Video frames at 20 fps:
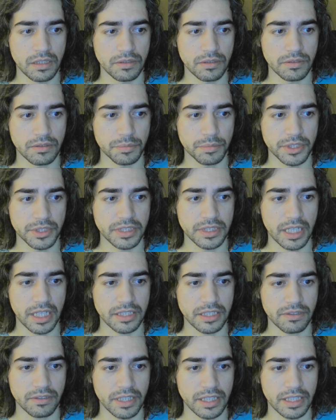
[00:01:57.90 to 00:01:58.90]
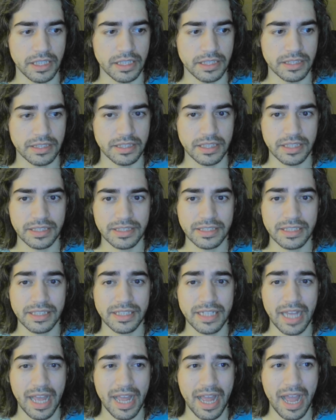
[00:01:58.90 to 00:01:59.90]
We'll be saturated in
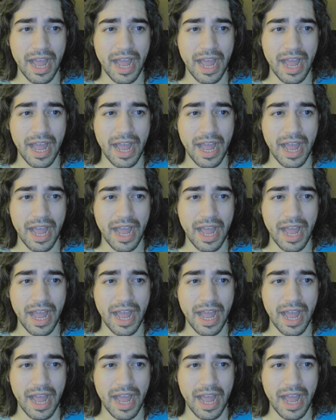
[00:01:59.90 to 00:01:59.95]
69.